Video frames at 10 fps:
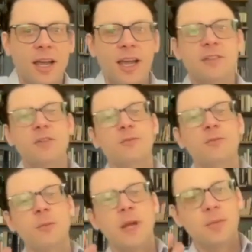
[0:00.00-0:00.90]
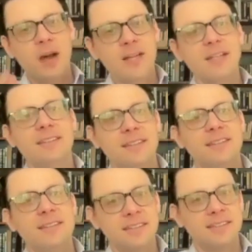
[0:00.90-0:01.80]
And so for Maimonides,
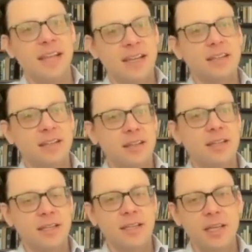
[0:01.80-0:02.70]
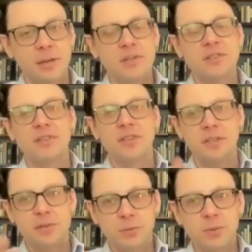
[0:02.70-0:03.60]
this is the second, I think, key image, is that
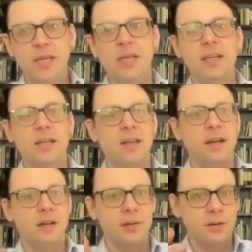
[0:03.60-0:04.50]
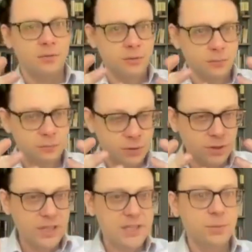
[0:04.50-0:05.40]
to be a
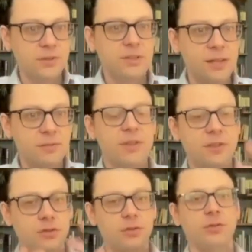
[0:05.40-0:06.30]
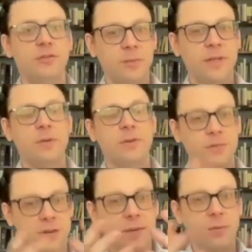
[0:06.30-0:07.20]
religious person, live with these truths we know, which
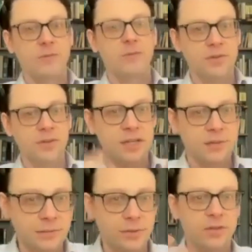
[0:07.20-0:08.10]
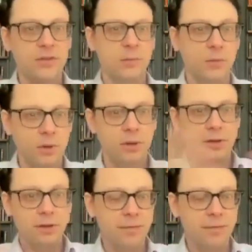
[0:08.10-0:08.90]
for him often were scientific, for us are moral, around